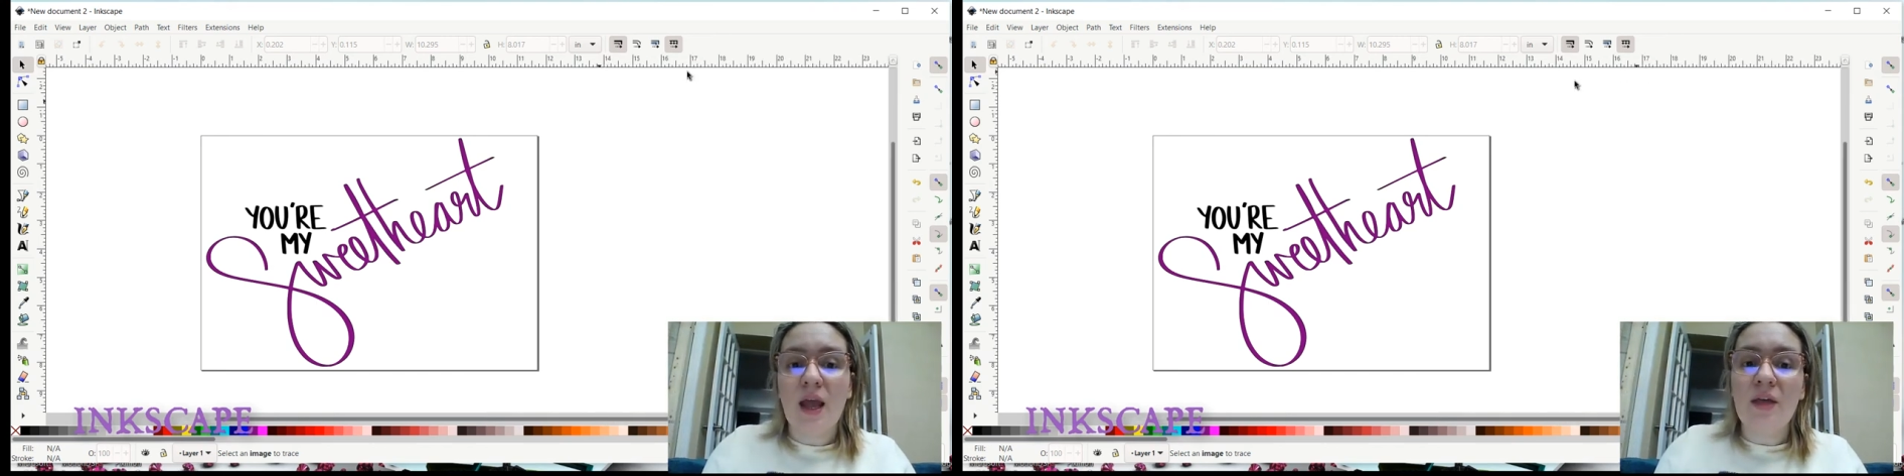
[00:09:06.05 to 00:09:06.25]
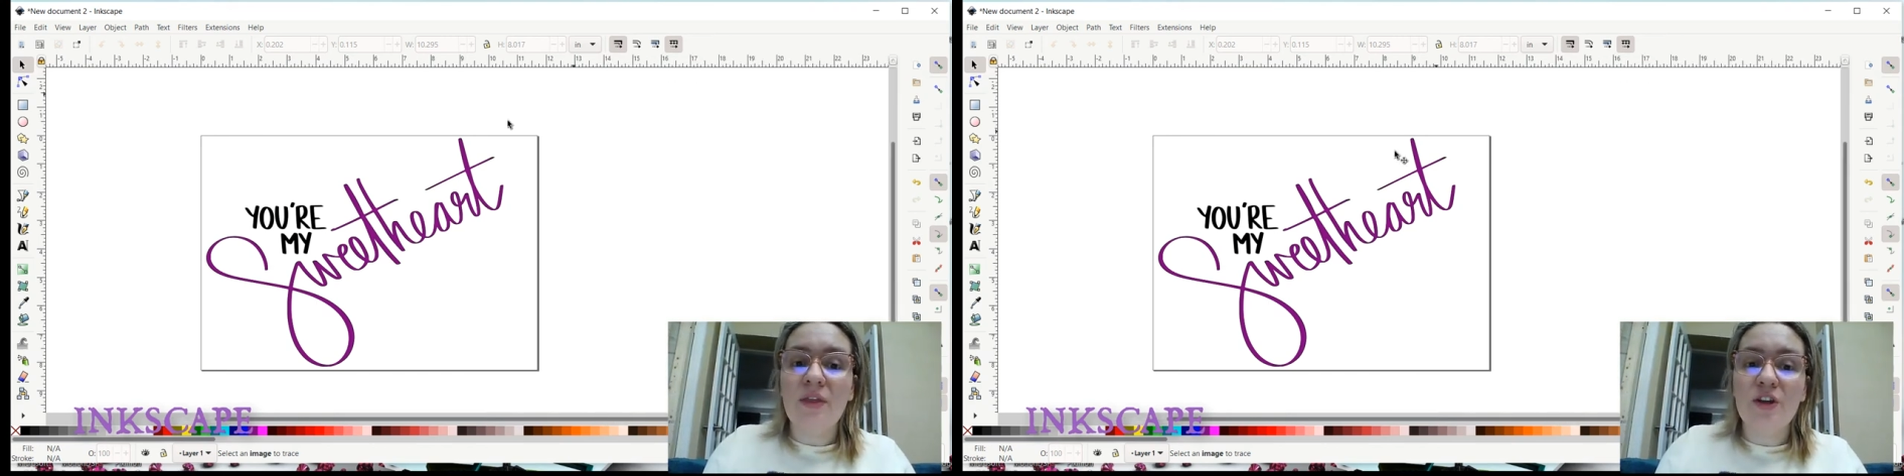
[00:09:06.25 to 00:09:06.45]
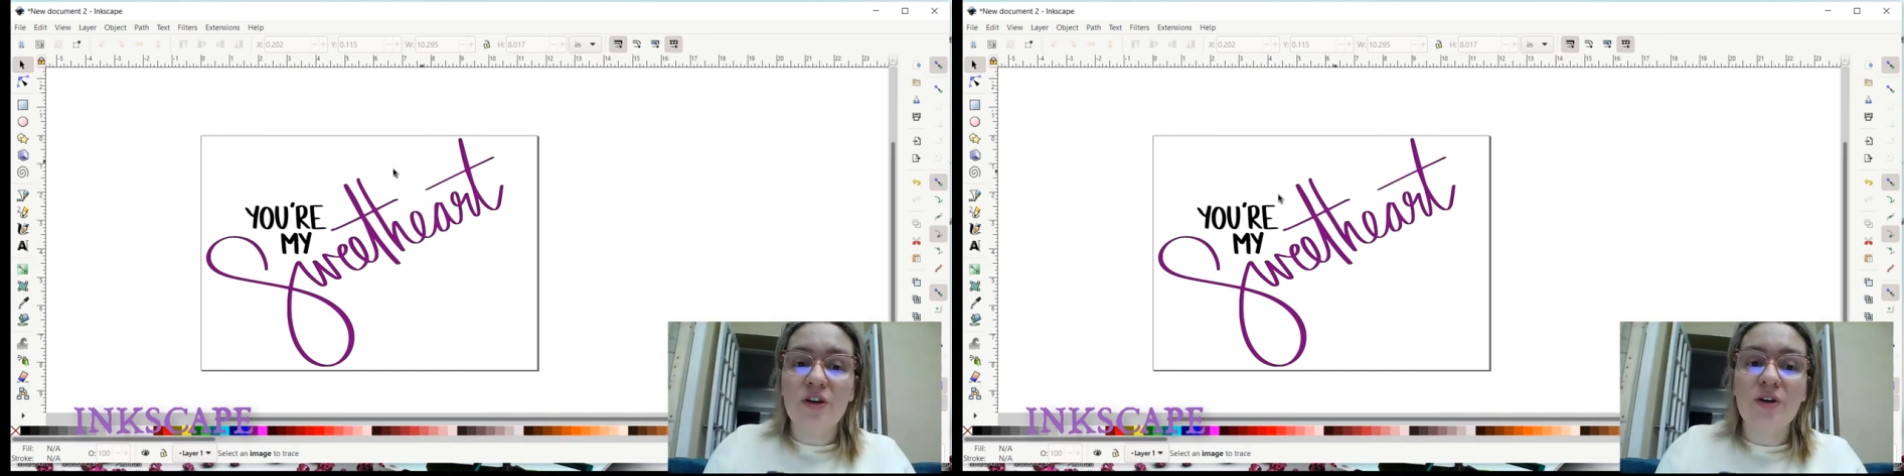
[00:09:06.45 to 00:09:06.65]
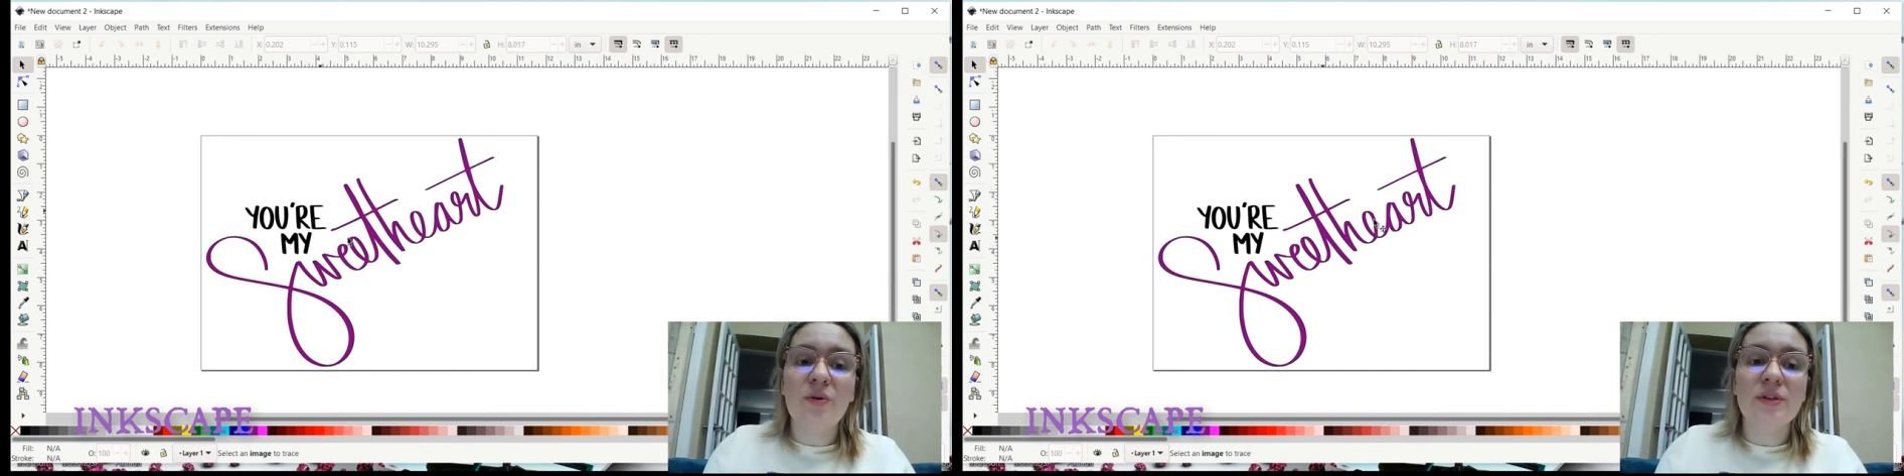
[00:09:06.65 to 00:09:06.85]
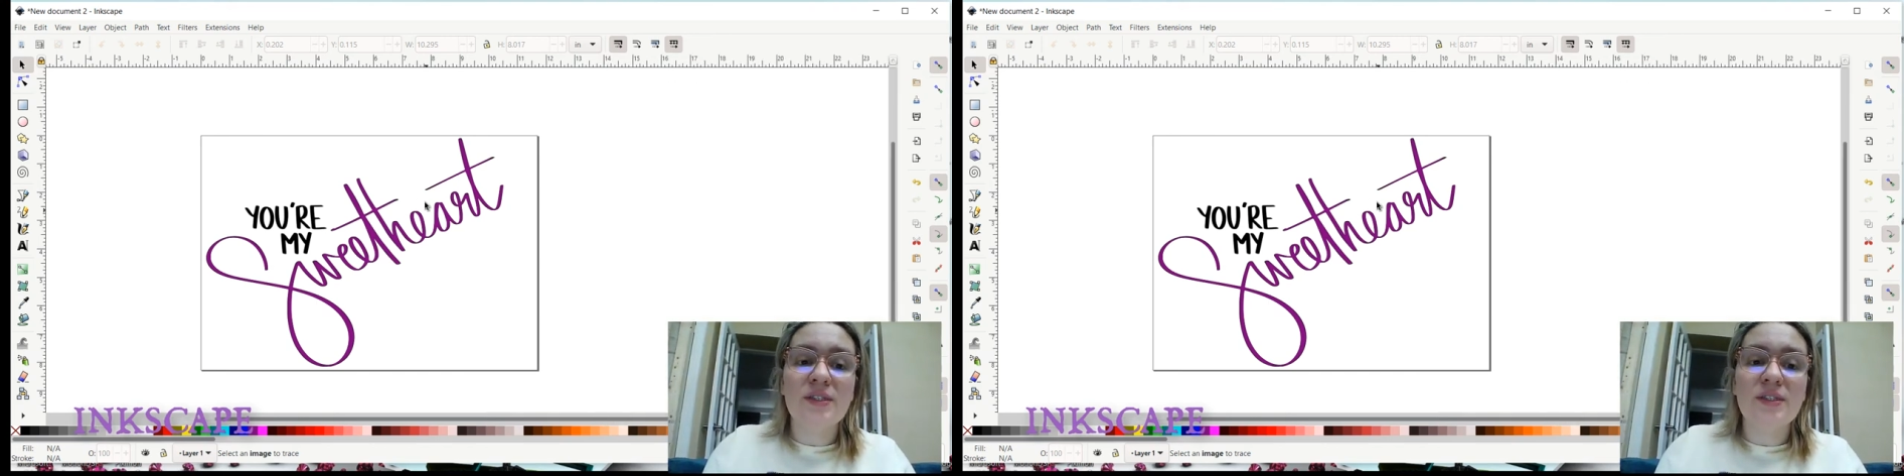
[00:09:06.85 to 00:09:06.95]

and then you're going